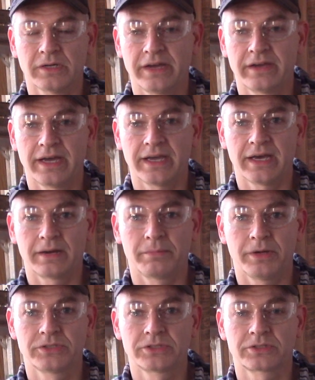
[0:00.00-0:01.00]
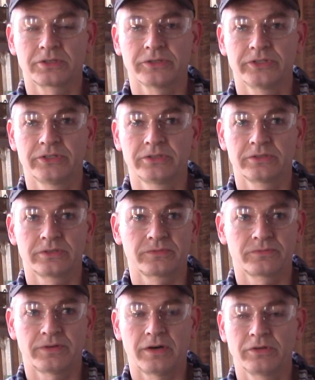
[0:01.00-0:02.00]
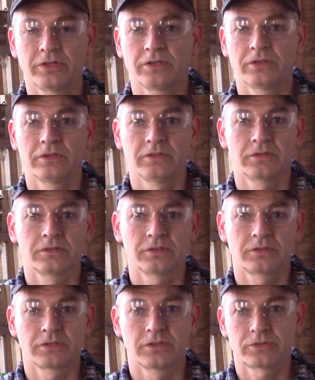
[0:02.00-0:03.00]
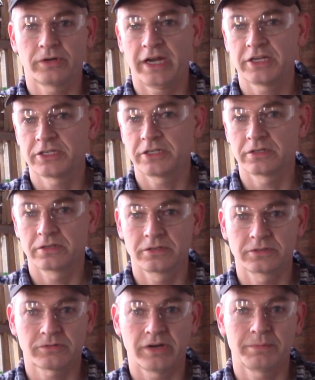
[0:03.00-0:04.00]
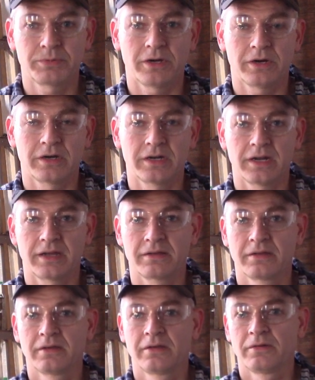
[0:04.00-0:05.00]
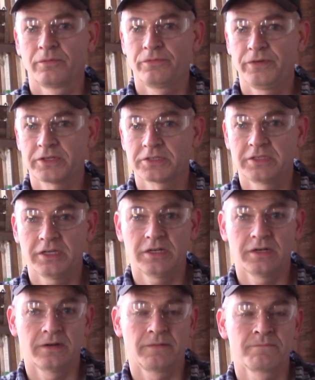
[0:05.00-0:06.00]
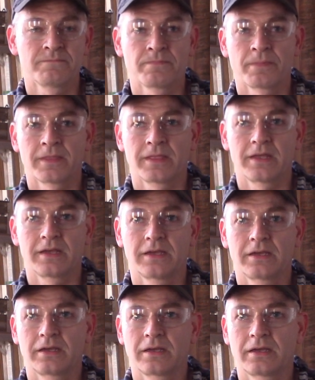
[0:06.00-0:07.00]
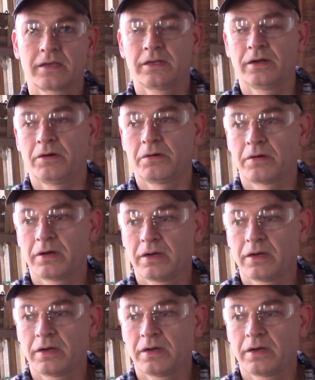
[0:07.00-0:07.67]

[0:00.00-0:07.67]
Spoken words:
I got a bicycle and found it in the trash, the scrapyard, and I fixed it, and you know,